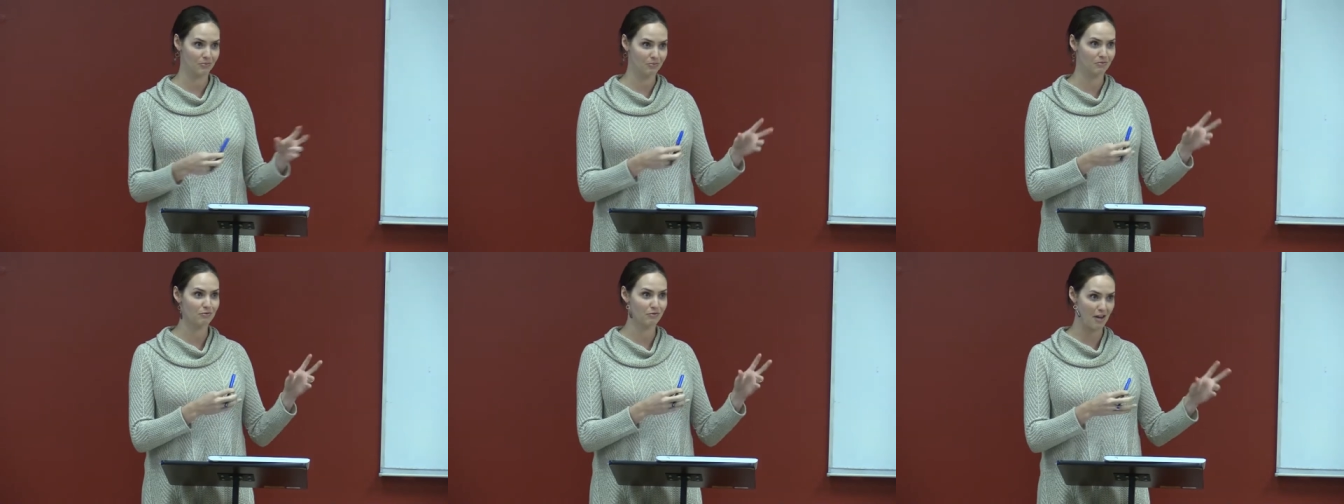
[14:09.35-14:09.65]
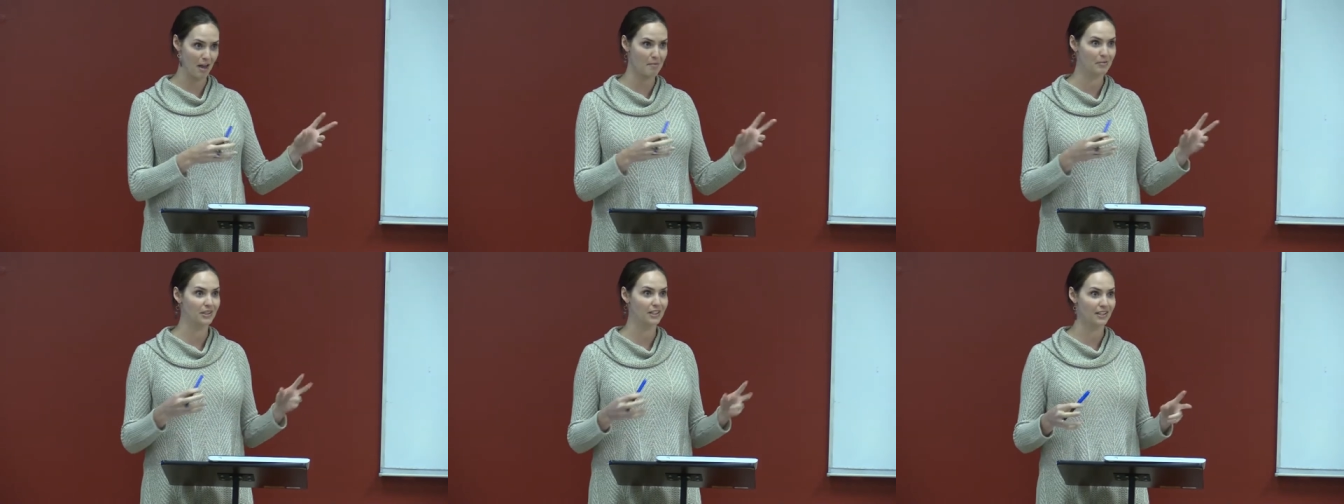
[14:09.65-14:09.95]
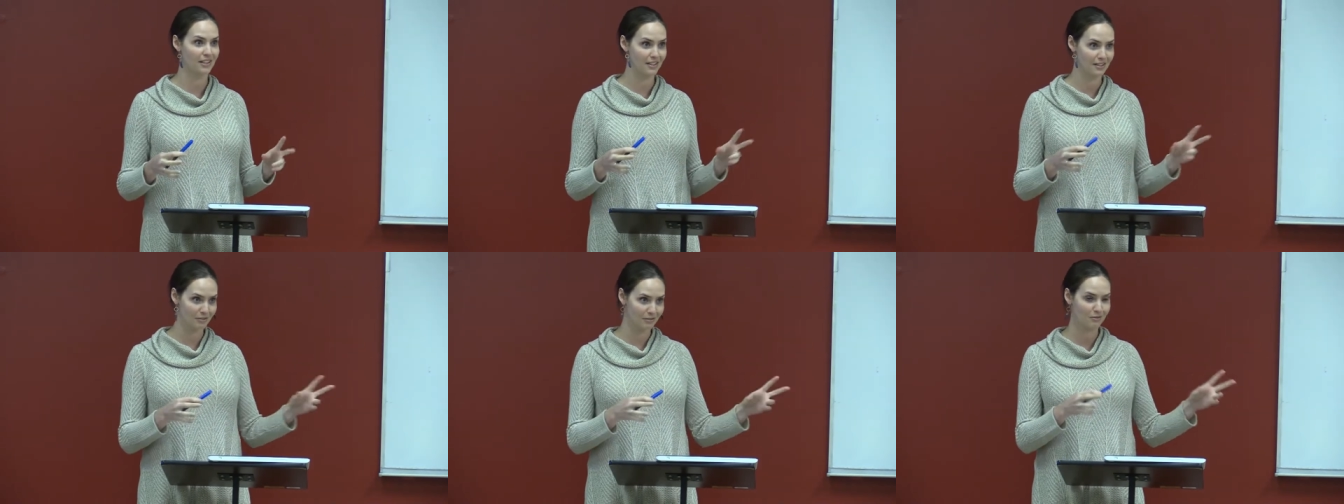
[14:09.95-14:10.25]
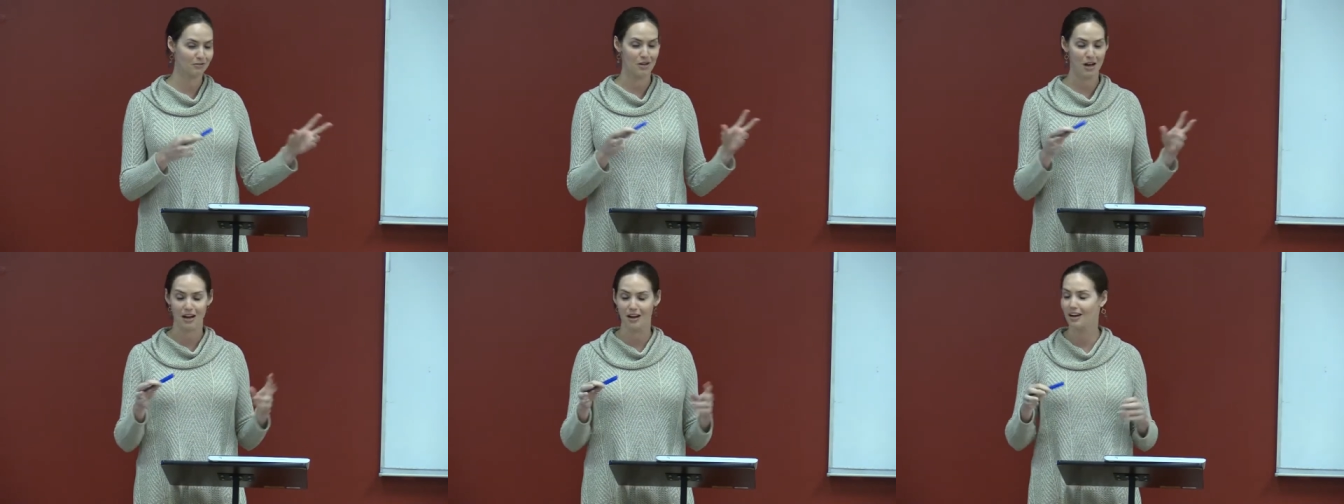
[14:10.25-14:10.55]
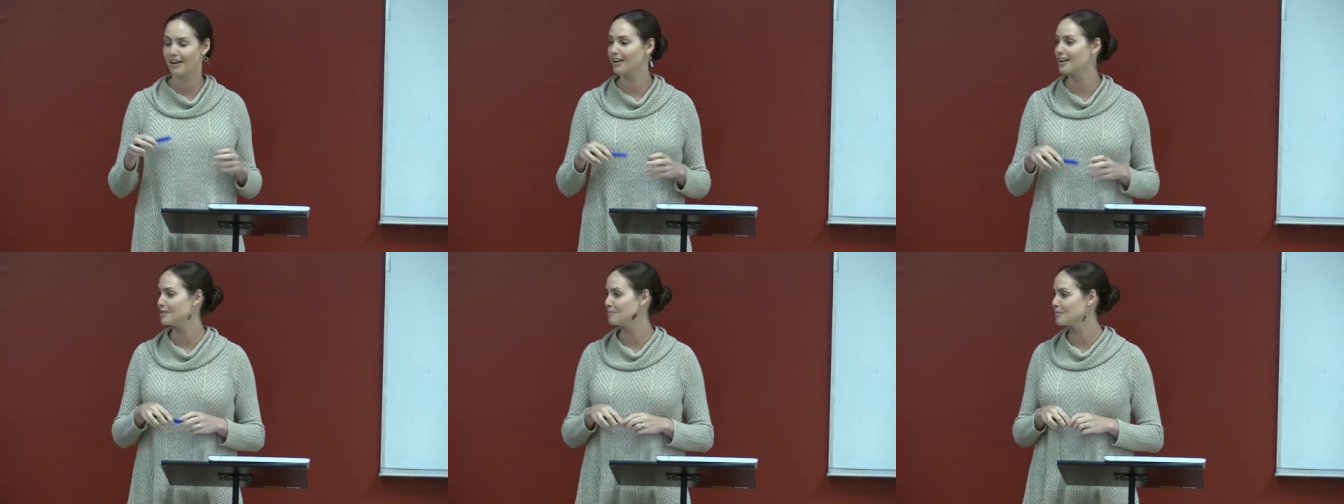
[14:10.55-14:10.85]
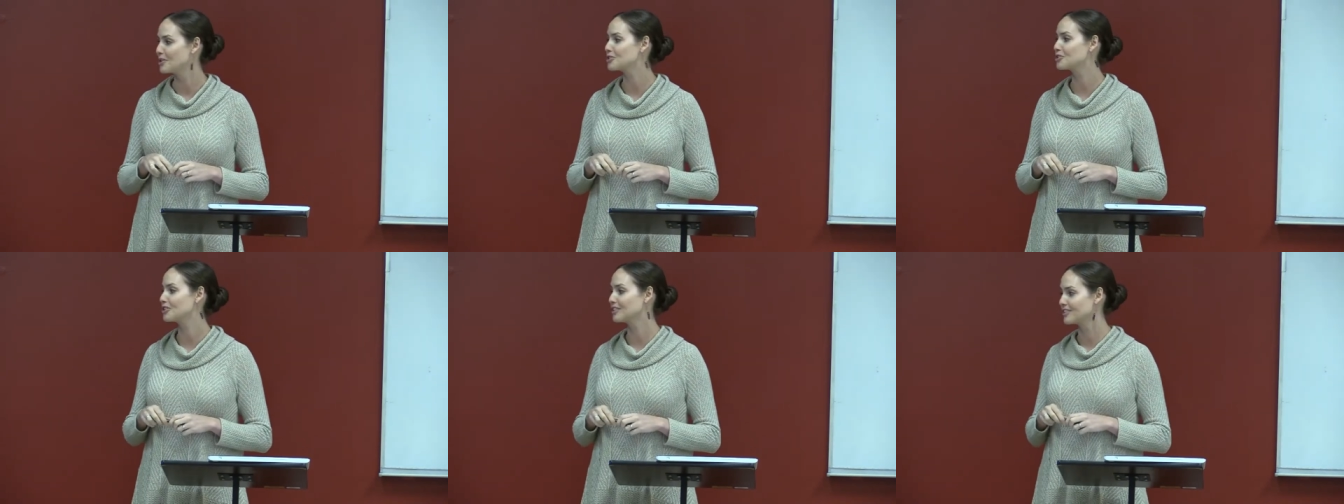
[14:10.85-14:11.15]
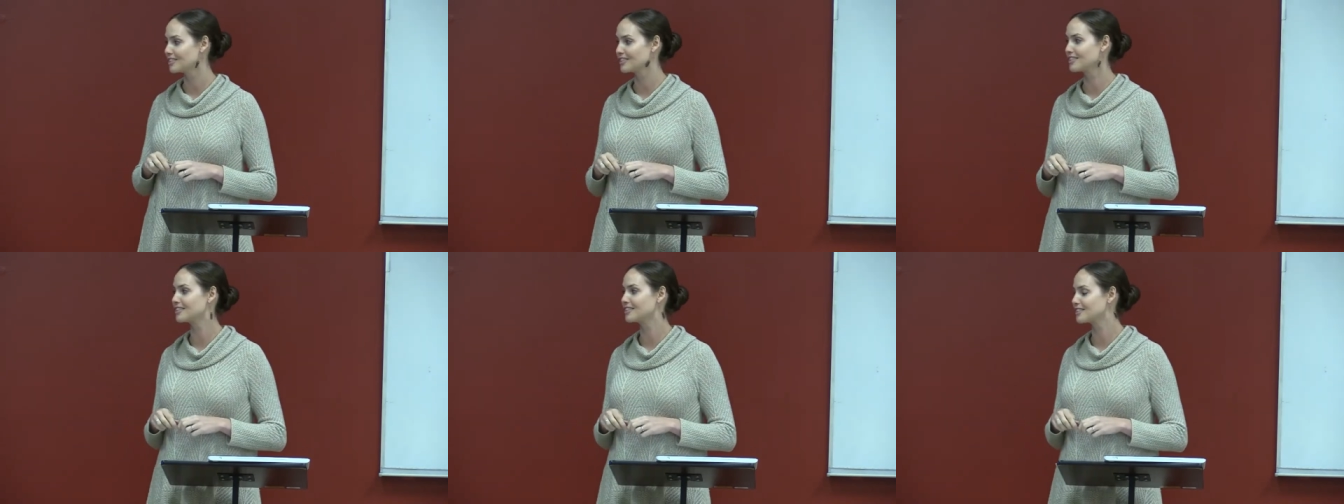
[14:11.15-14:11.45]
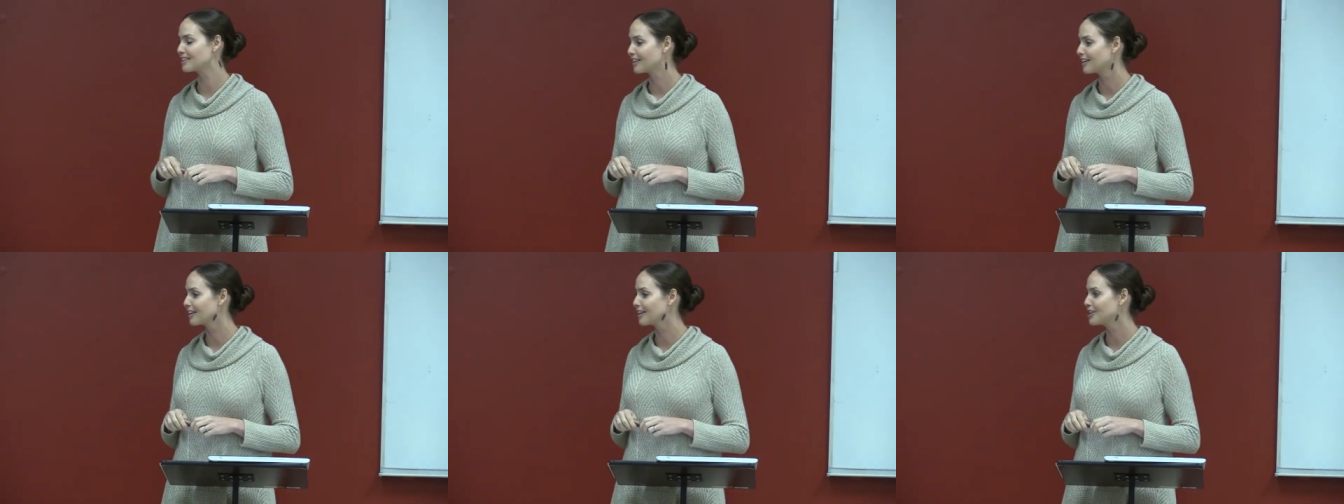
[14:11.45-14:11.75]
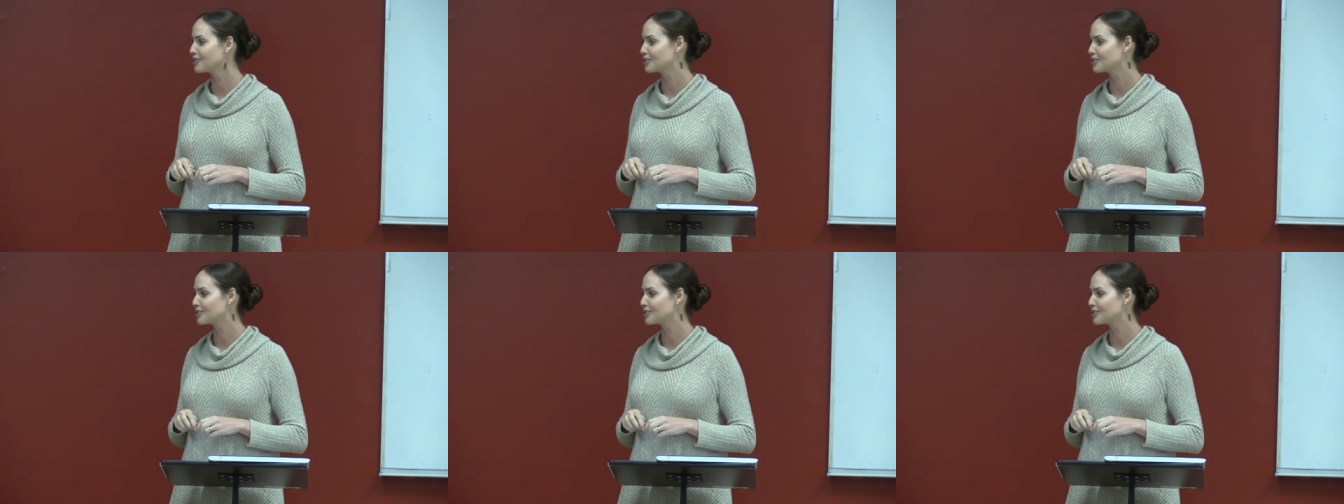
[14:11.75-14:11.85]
family uh, admissions is, uh,